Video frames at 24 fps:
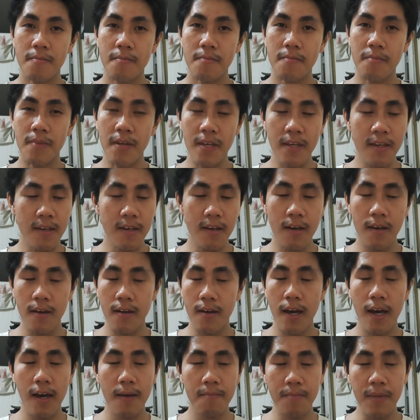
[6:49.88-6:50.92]
be,
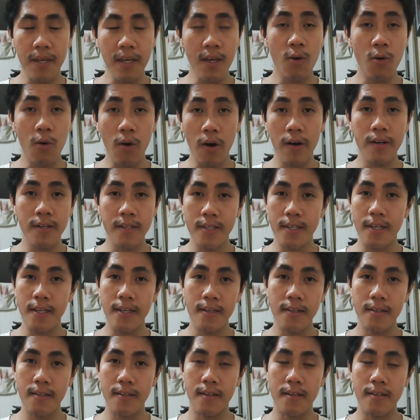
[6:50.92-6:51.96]
uh, being
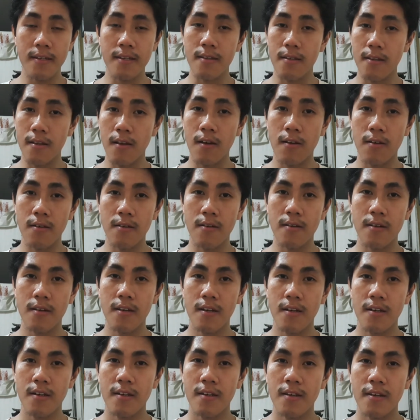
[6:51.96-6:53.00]
quarantined this long
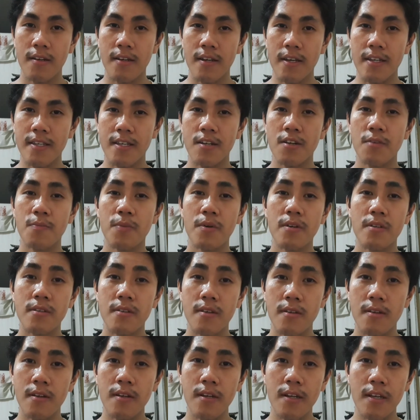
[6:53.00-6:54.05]
is an
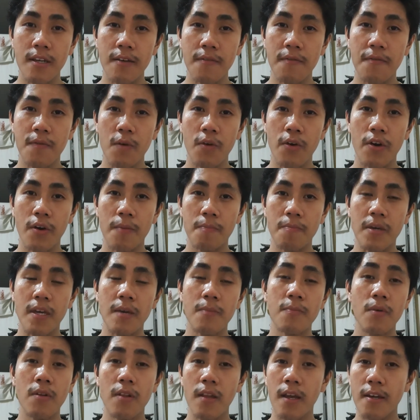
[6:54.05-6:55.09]
opportunity for
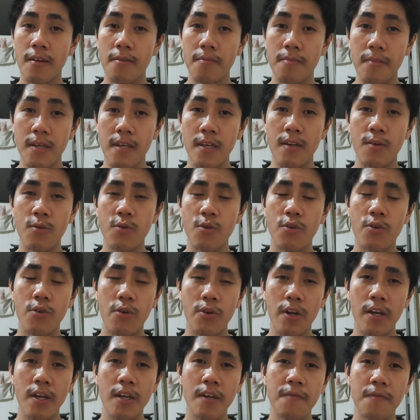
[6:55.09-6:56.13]
people like me who
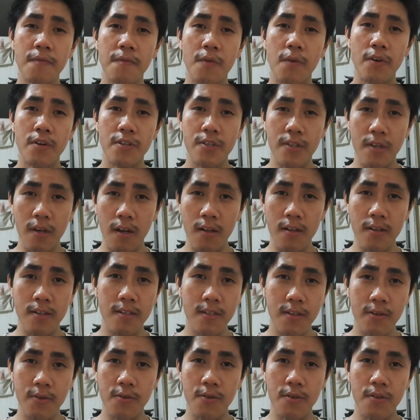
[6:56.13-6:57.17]
crave for
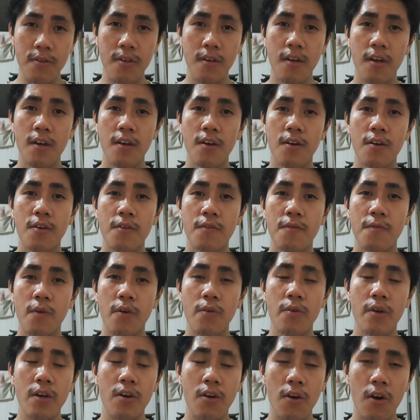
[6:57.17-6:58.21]
solitude, for
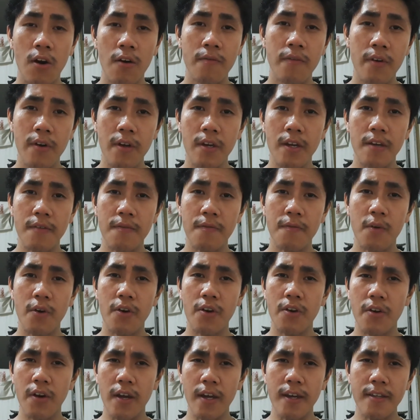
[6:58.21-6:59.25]
recovery, for
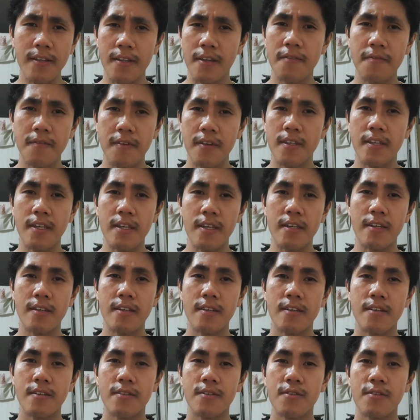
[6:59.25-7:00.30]
creativity,
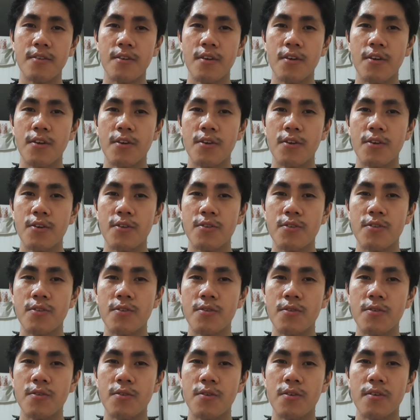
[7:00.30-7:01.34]

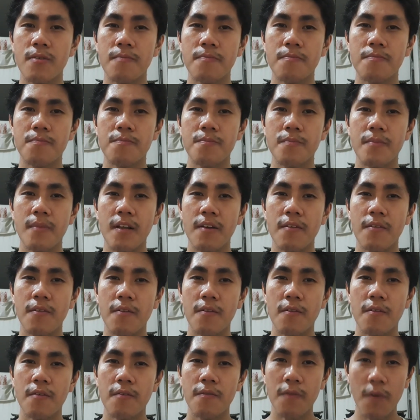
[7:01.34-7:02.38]
to
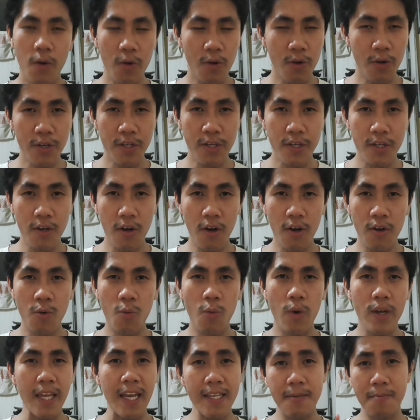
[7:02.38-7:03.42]
focus on
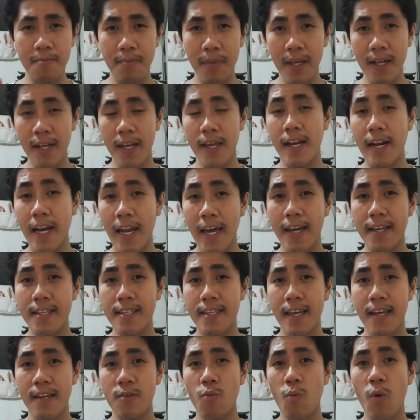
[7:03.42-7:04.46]
what has been
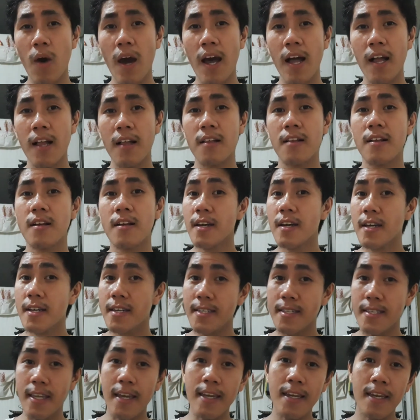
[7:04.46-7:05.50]
neglected while
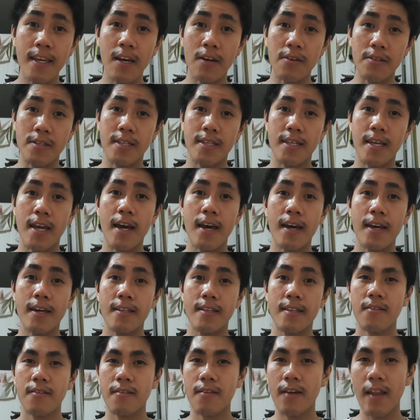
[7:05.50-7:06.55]
staying outside.
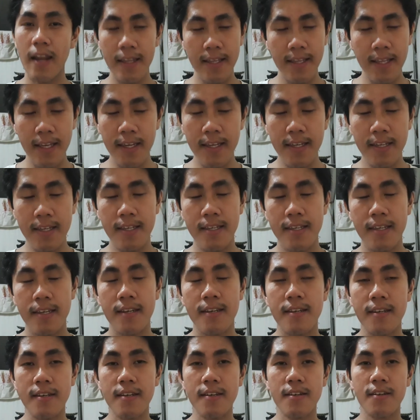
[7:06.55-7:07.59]
But at least
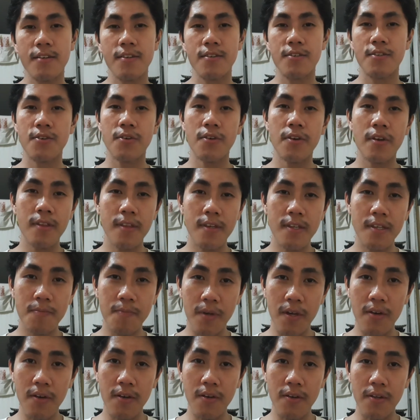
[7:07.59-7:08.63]
during this
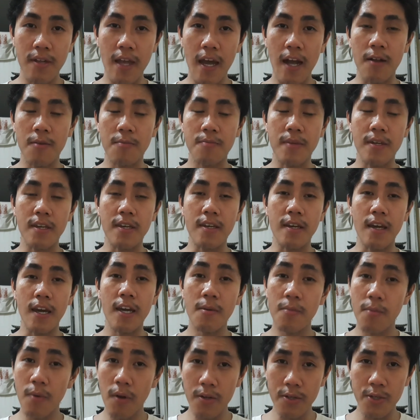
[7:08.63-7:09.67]
period, I'll be
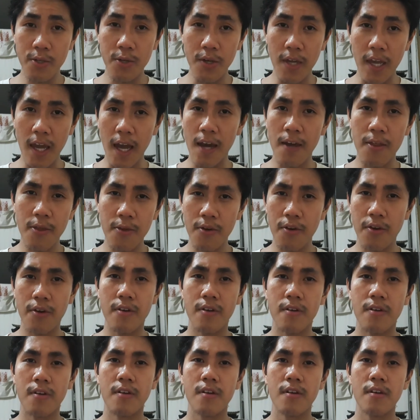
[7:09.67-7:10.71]
able to
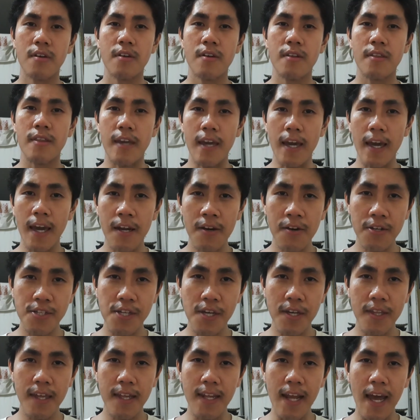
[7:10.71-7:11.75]
gather the
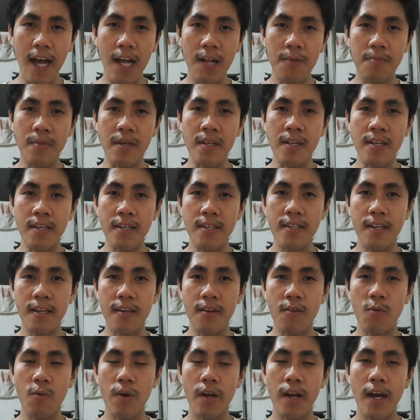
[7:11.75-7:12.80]
energy that I'll be
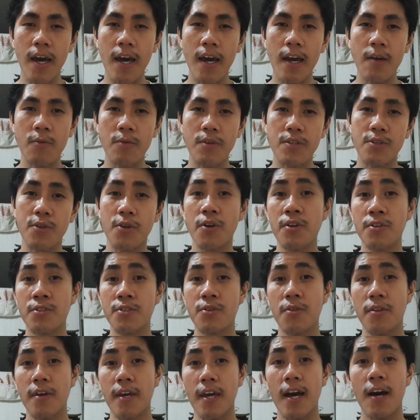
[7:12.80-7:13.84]
needing when I return
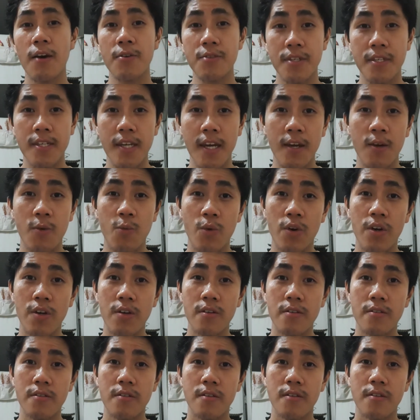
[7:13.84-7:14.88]
to the outside
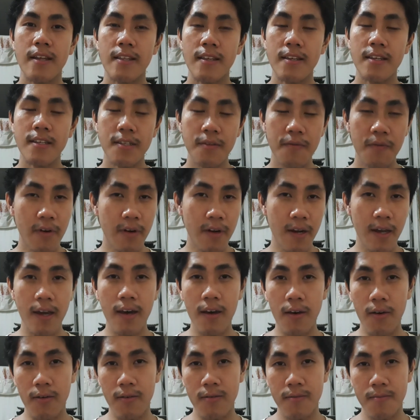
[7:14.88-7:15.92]
world, at least for
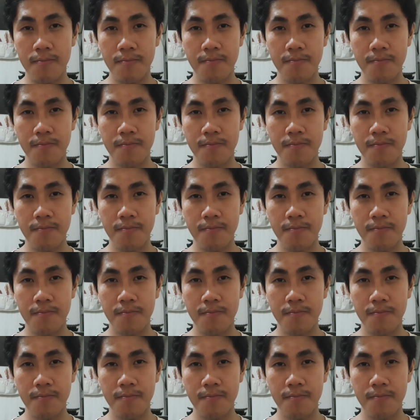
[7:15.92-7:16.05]
now.